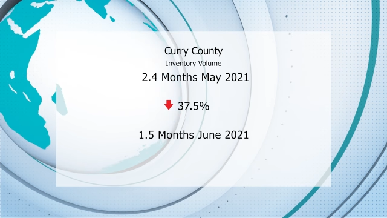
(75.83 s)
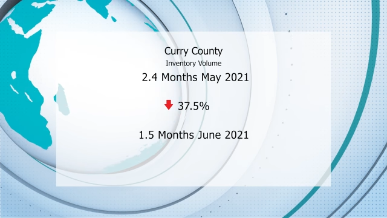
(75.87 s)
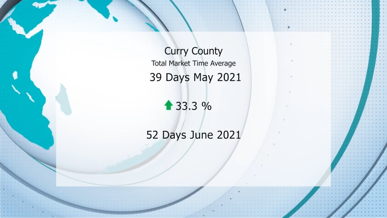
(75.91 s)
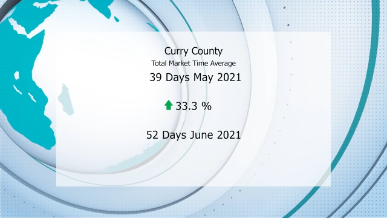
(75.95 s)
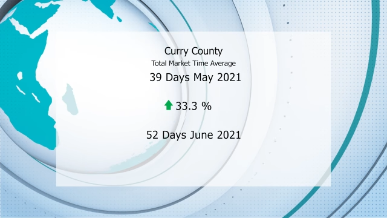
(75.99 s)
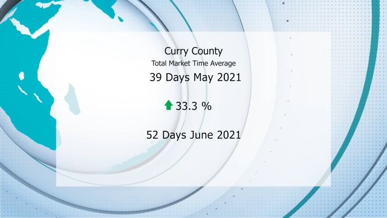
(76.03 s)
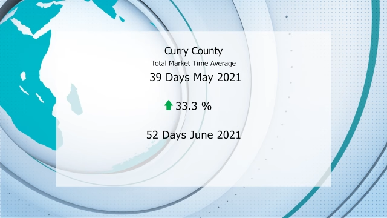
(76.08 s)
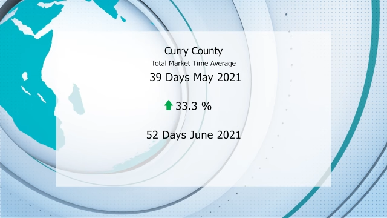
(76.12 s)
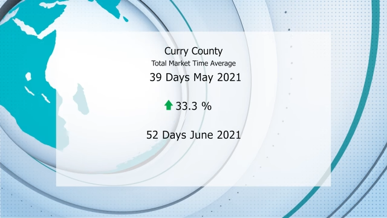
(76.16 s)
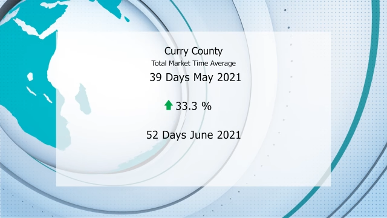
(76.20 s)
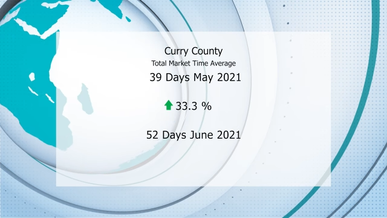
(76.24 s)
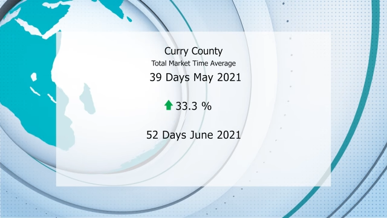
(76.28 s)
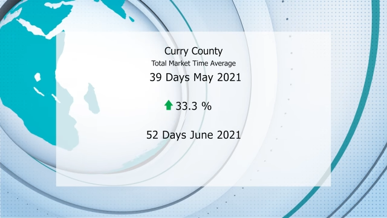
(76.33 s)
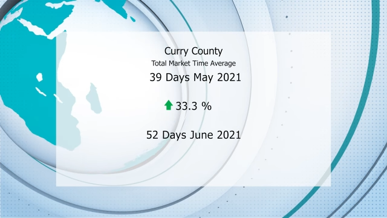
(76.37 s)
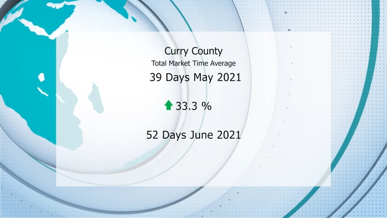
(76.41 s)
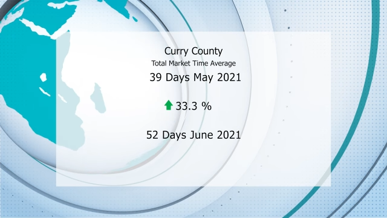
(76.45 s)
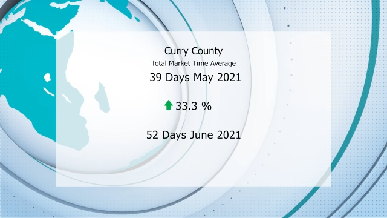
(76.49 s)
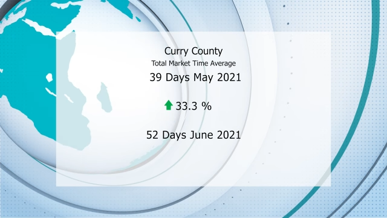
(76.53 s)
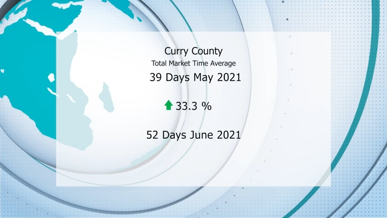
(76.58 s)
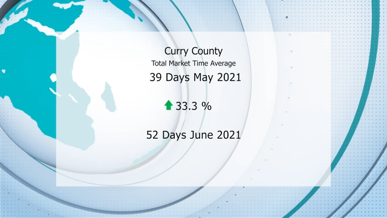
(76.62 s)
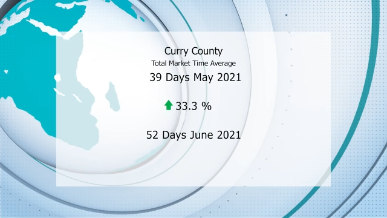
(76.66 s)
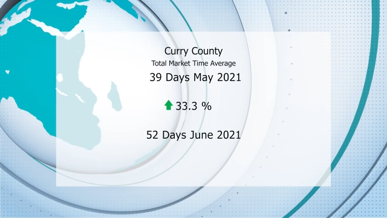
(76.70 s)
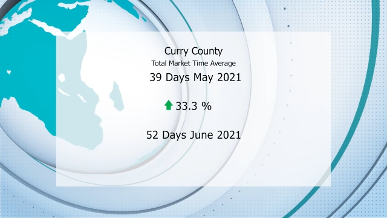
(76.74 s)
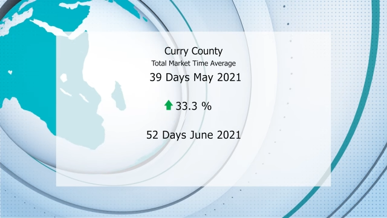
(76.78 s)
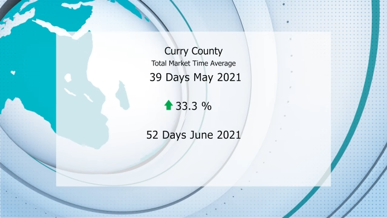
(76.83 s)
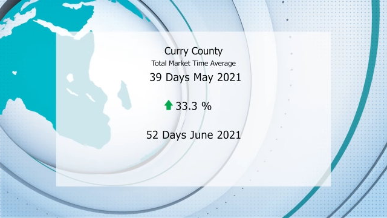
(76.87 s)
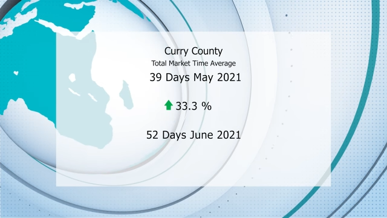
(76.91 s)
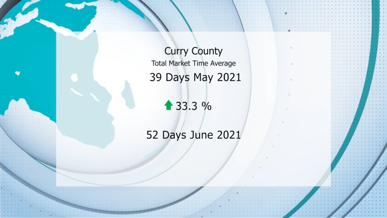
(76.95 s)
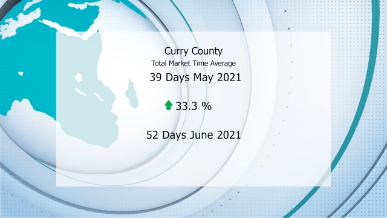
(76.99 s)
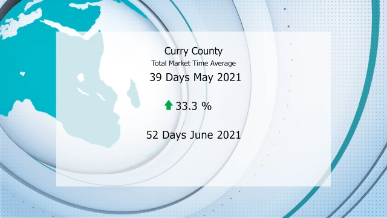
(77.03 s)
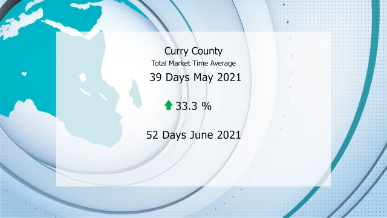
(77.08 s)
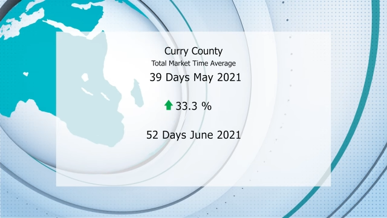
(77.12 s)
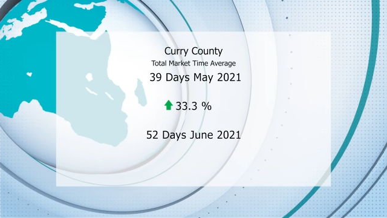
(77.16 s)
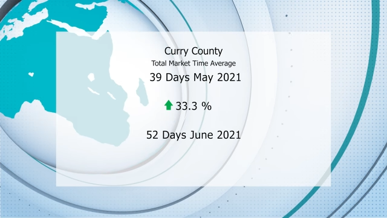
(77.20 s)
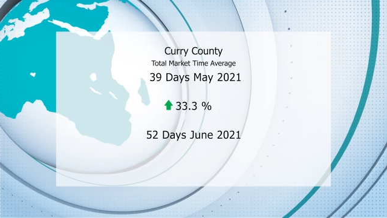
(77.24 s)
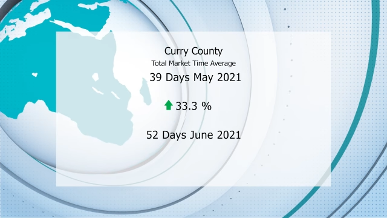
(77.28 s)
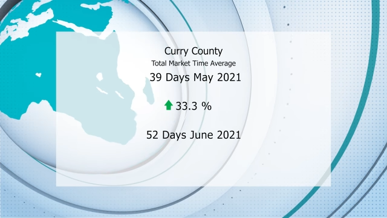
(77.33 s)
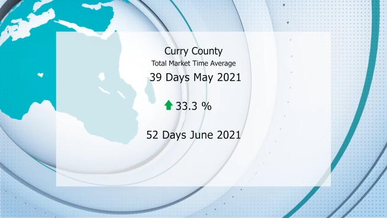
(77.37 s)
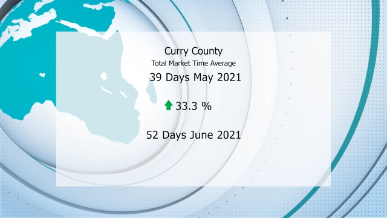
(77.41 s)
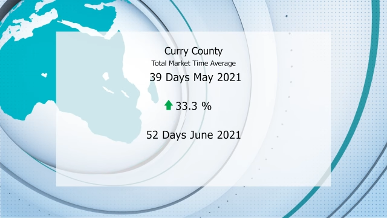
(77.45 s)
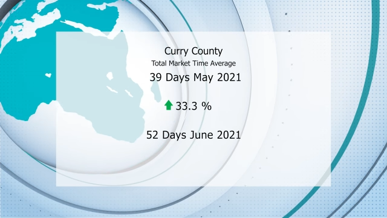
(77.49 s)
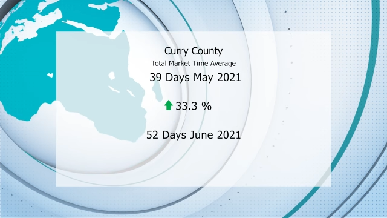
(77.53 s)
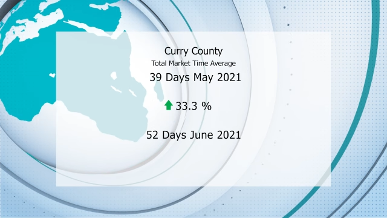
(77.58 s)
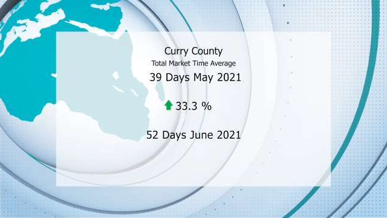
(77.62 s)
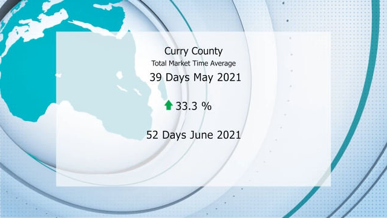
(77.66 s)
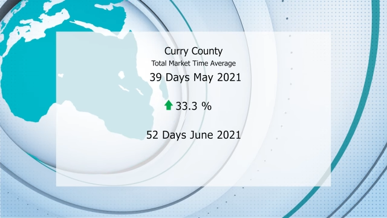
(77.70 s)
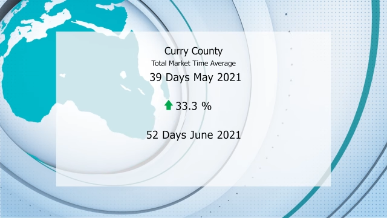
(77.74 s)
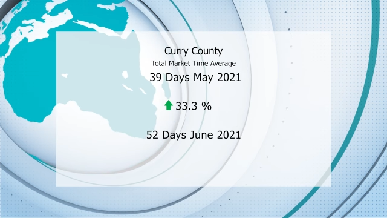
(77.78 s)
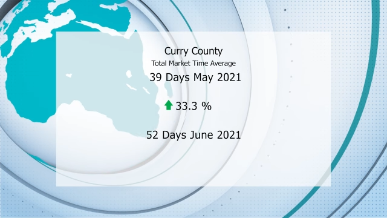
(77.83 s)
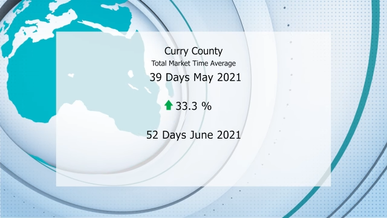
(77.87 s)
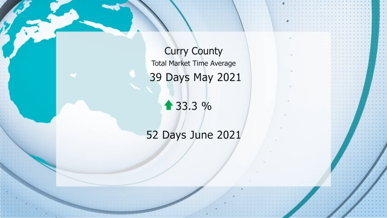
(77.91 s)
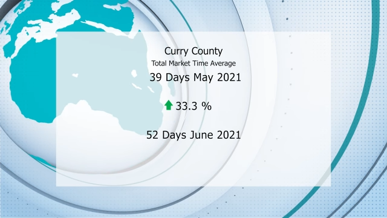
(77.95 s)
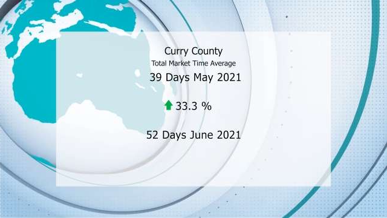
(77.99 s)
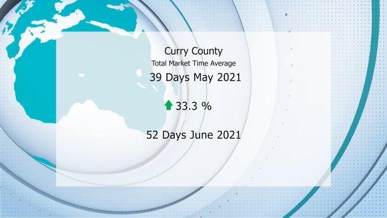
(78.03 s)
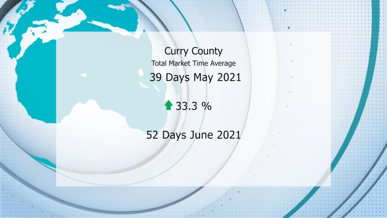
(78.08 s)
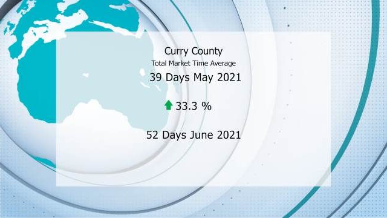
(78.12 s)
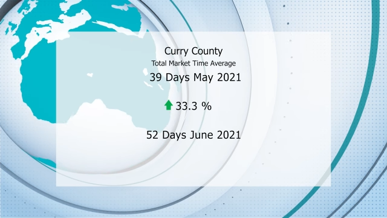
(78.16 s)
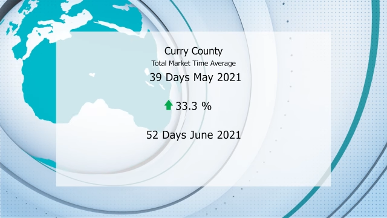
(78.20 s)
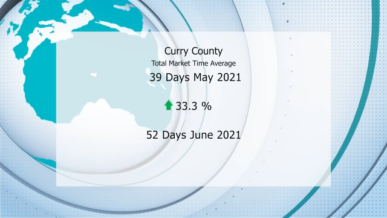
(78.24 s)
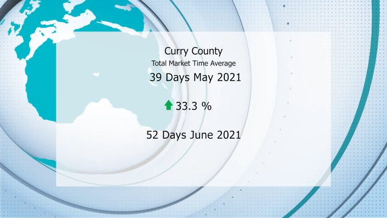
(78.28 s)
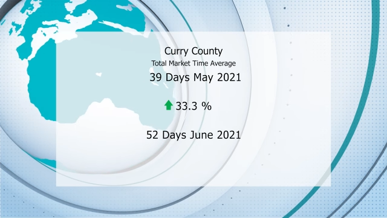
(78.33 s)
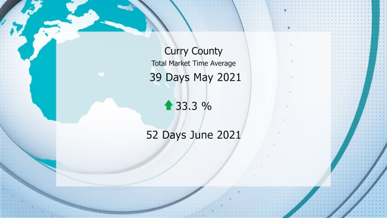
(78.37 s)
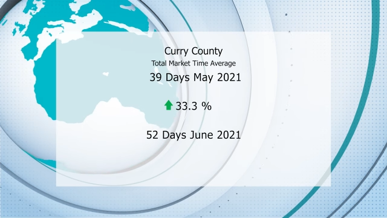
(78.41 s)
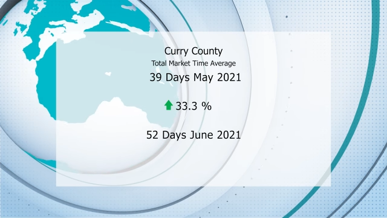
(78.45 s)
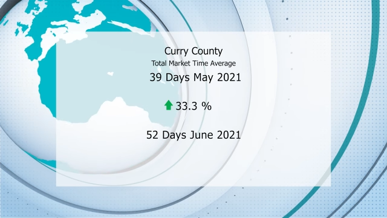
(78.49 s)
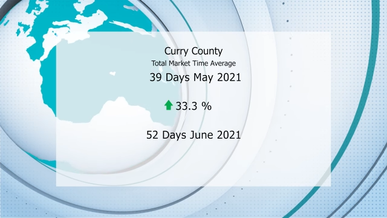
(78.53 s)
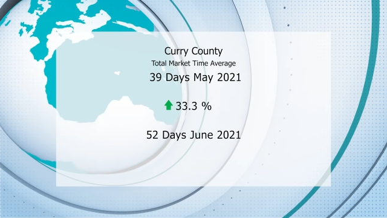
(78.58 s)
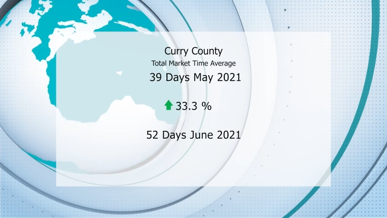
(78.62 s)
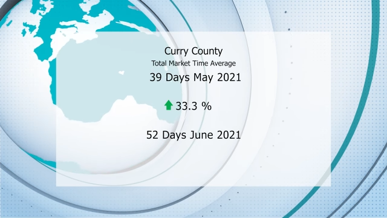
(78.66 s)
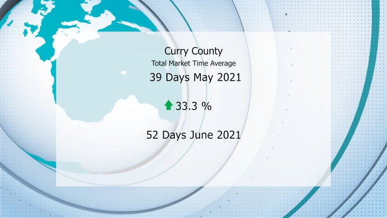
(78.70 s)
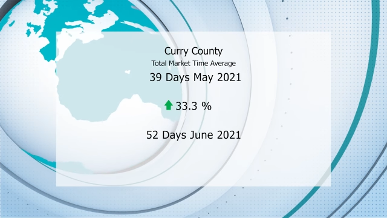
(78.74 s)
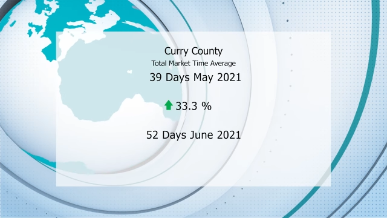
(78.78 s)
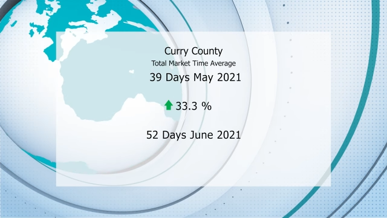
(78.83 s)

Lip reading: [unreadable: no face in view]